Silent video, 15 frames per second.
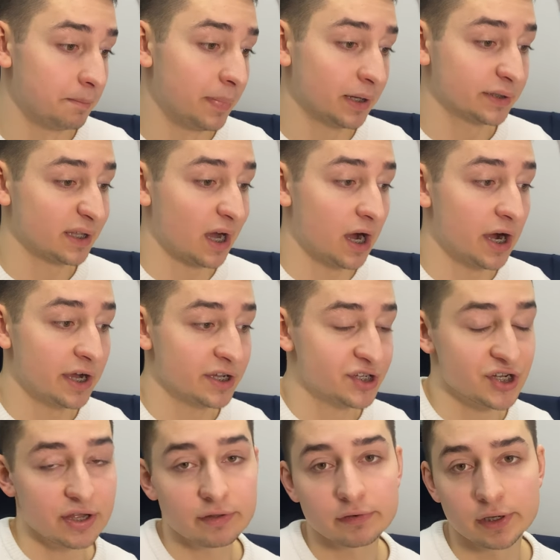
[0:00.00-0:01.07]
But I
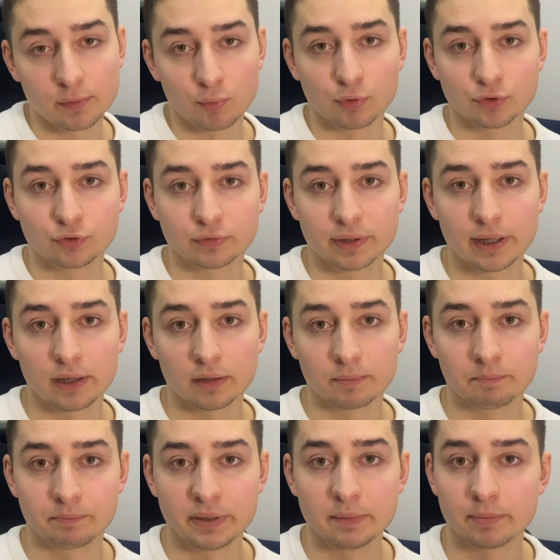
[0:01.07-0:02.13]
genuinely want to tell
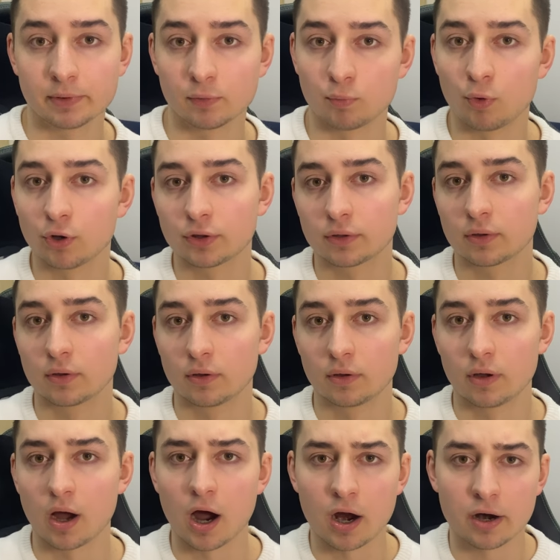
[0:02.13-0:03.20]
people what
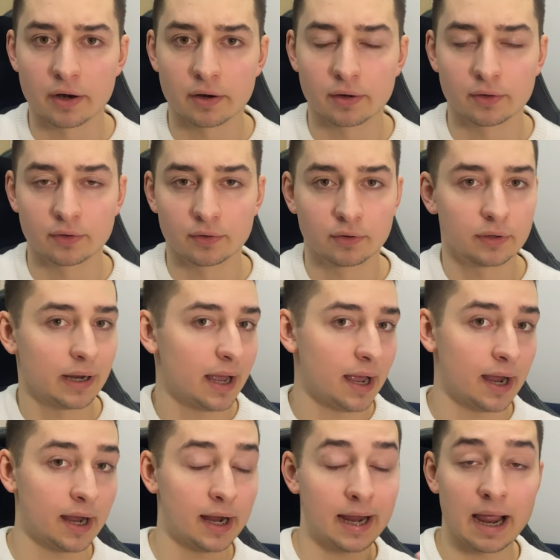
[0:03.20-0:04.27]
are
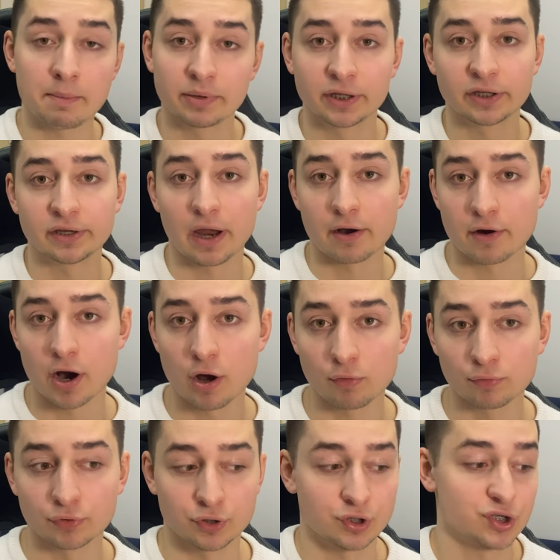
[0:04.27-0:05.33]
happening
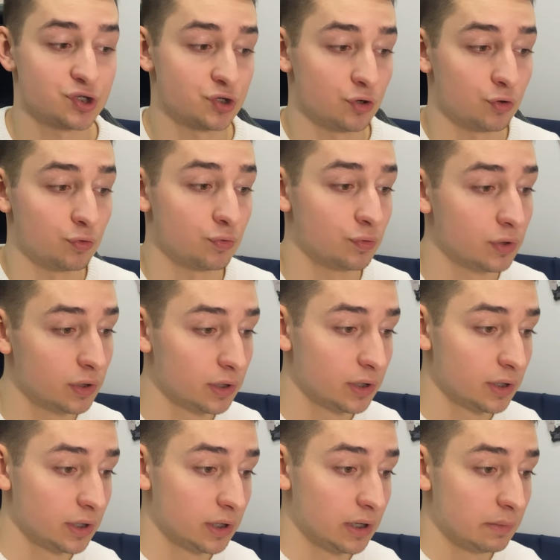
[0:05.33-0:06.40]
around so
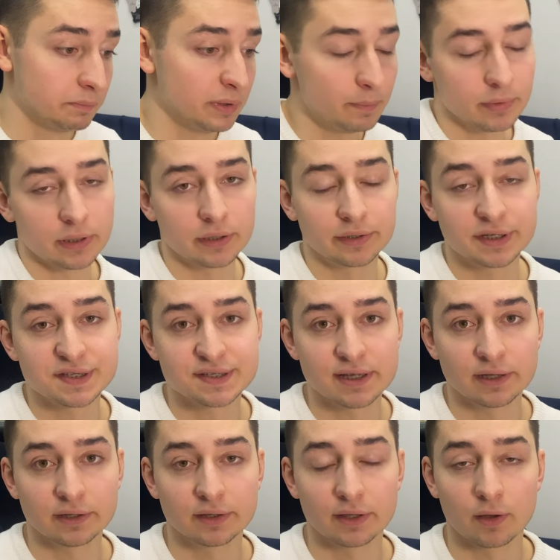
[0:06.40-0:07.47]
people
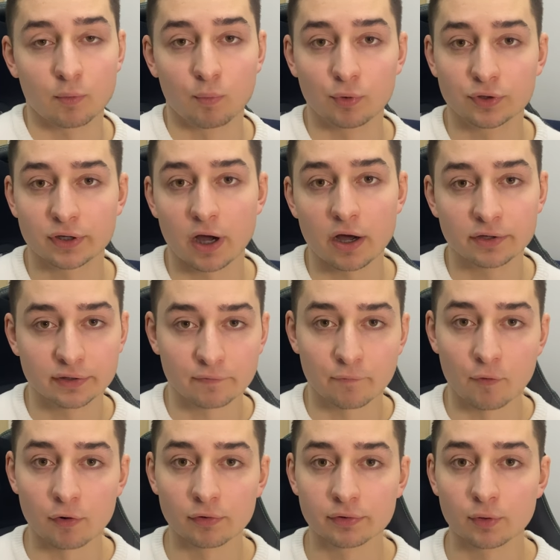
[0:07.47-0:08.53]
understand what kind of
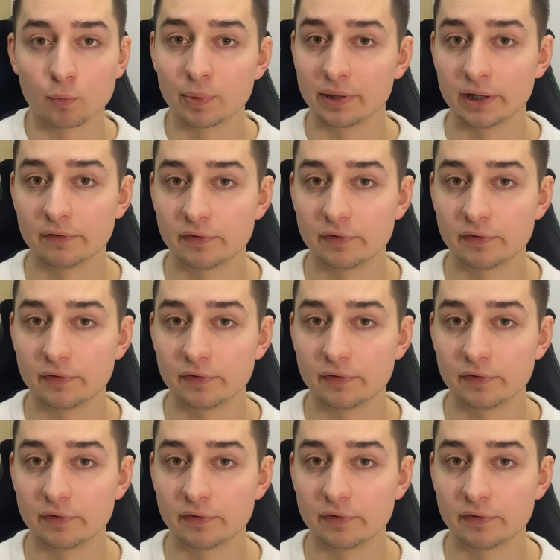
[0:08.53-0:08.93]
world we live